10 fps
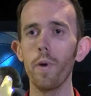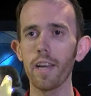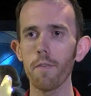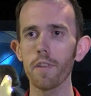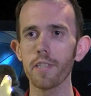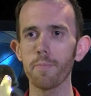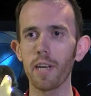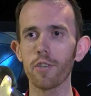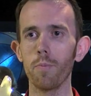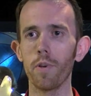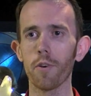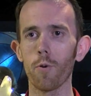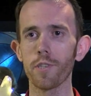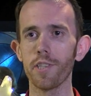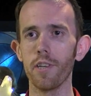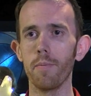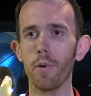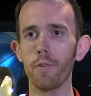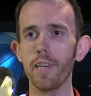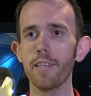We cover the spectrum with courses on
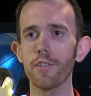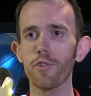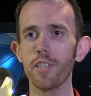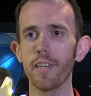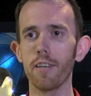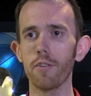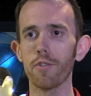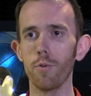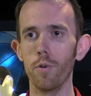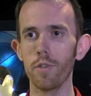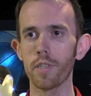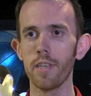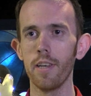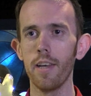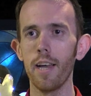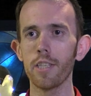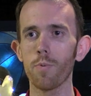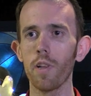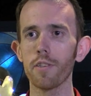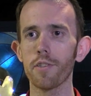both industry standard tools, as
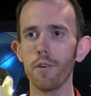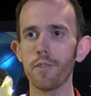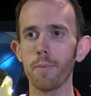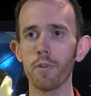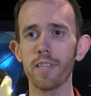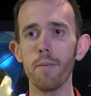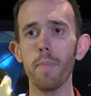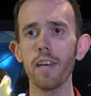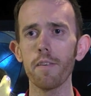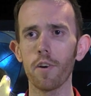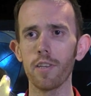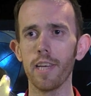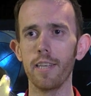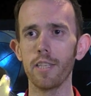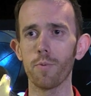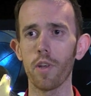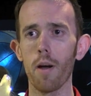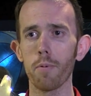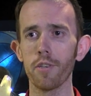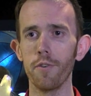well as those that present many of our attendees with
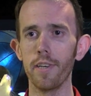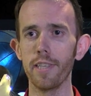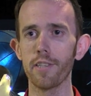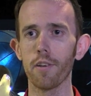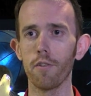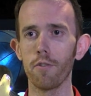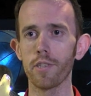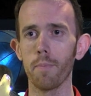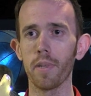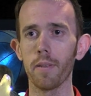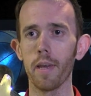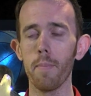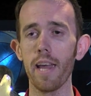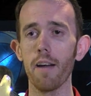opportunities to learn something they may